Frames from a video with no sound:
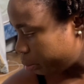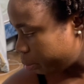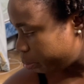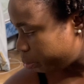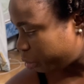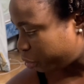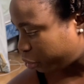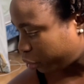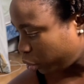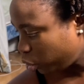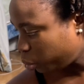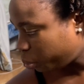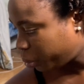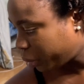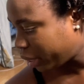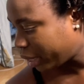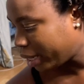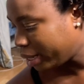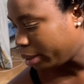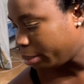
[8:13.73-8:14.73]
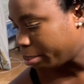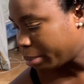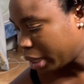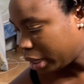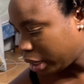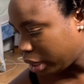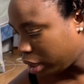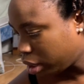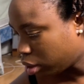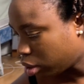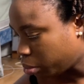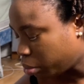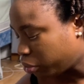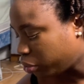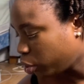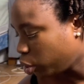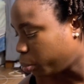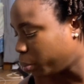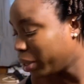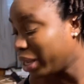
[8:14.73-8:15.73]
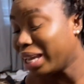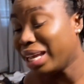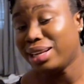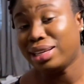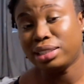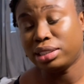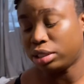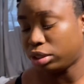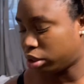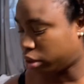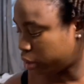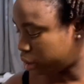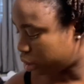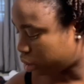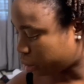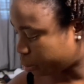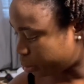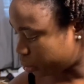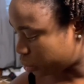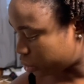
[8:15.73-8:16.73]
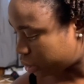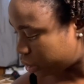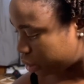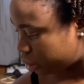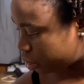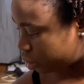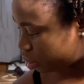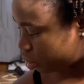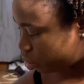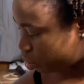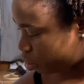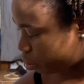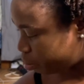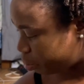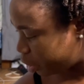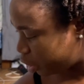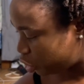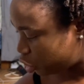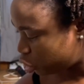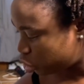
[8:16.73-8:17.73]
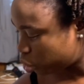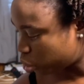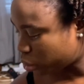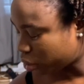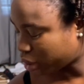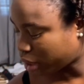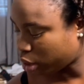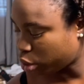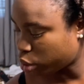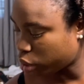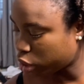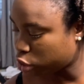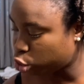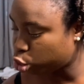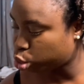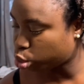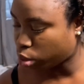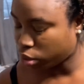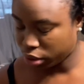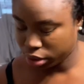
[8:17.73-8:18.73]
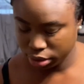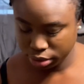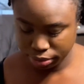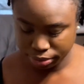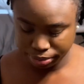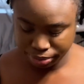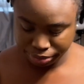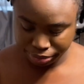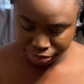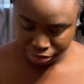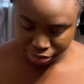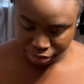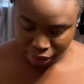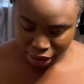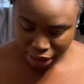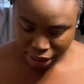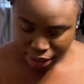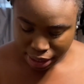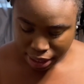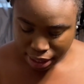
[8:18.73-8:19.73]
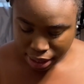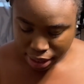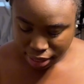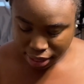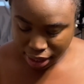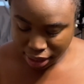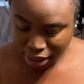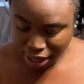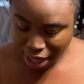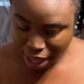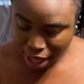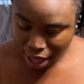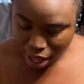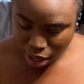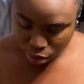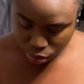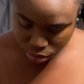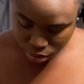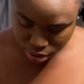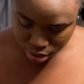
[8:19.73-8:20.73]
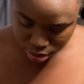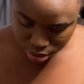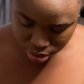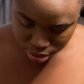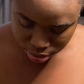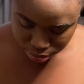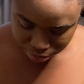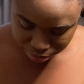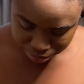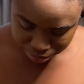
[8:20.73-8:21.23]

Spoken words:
before you pay any money or before you pay any security deposit, make sure that you are sure that that house